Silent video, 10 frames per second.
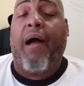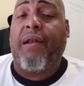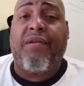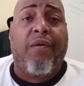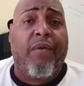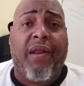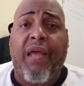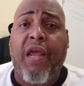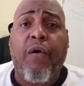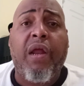I don't want to
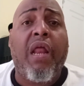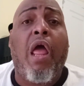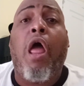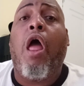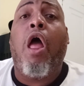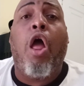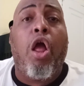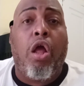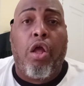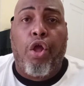hear it.
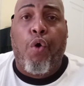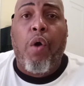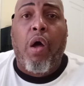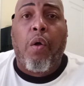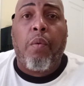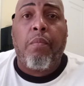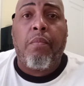Go home.